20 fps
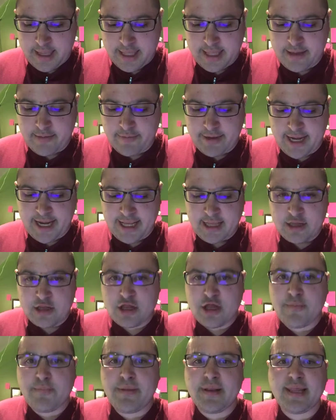
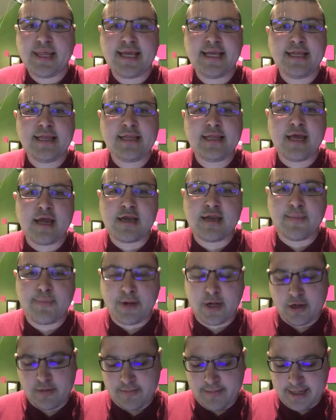UNH Police
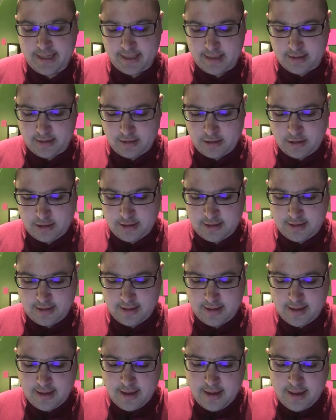Department.
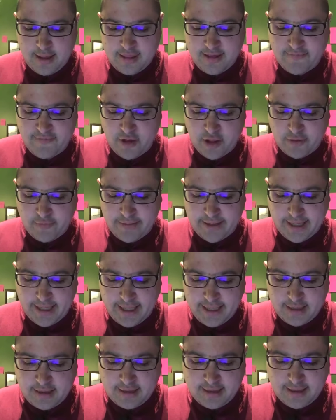The following
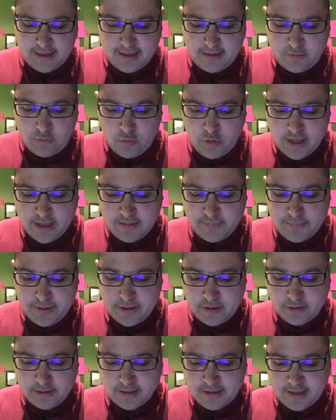incident was
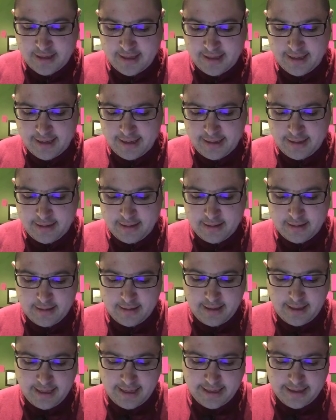posted
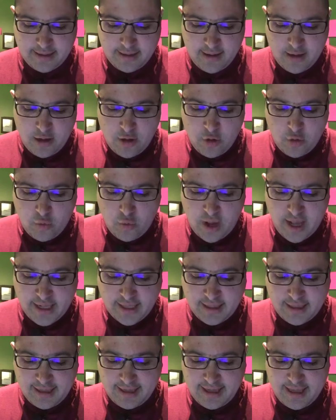and
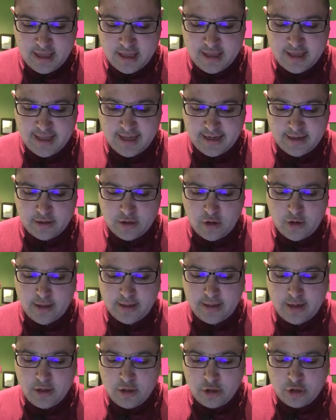widely shared
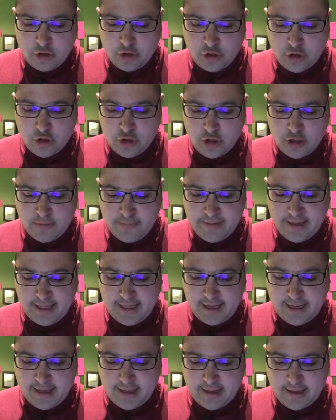on social
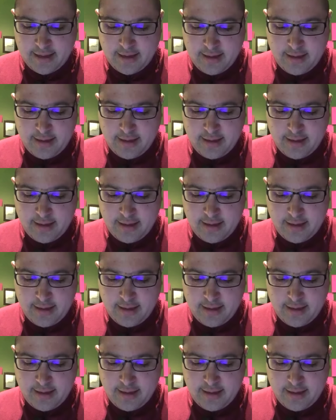media.